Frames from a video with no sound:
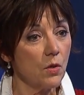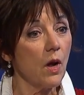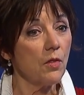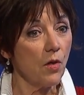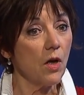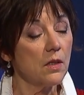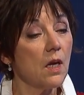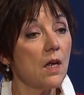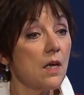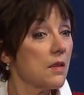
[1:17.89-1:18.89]
So I thought,
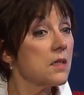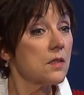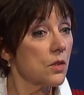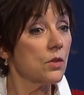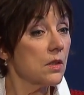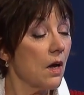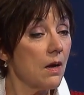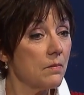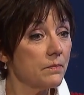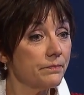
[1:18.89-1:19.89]
this is a good time.